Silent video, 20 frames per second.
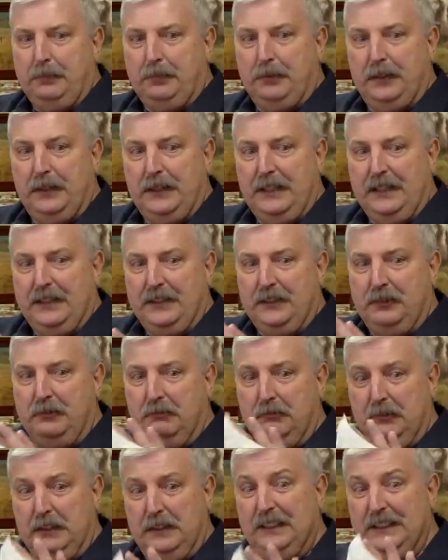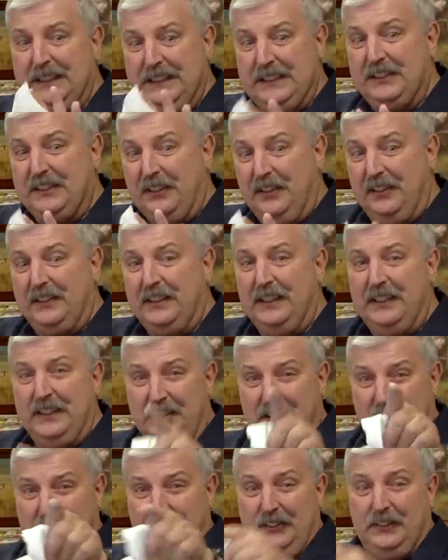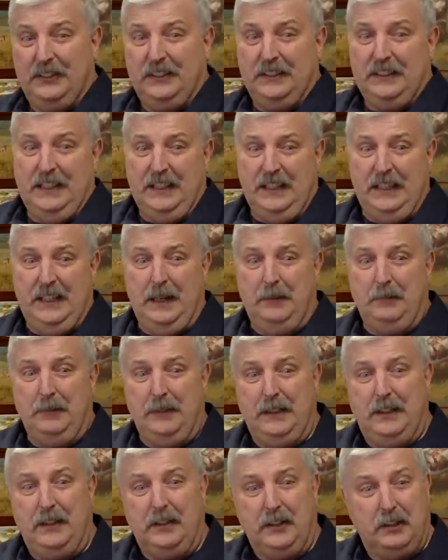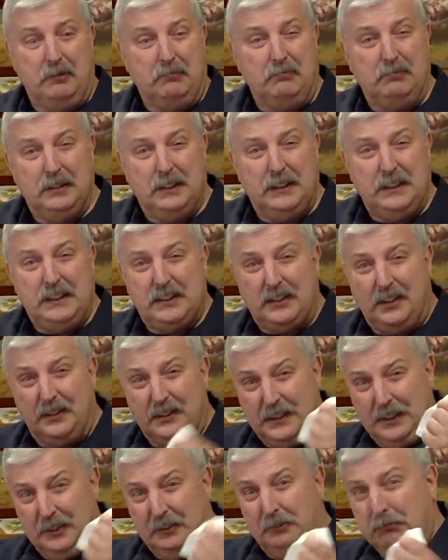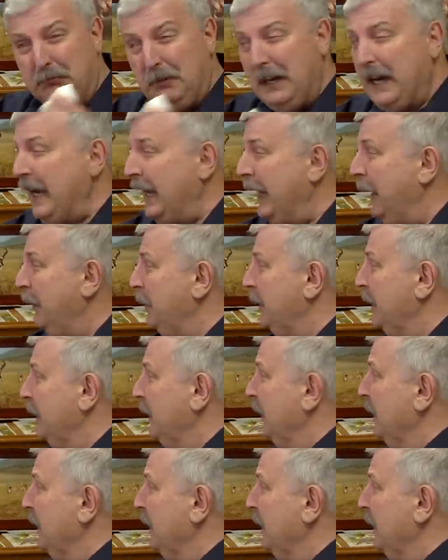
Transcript: it pretty. And you really start, to, and you can look at that camera there, you can really start to grab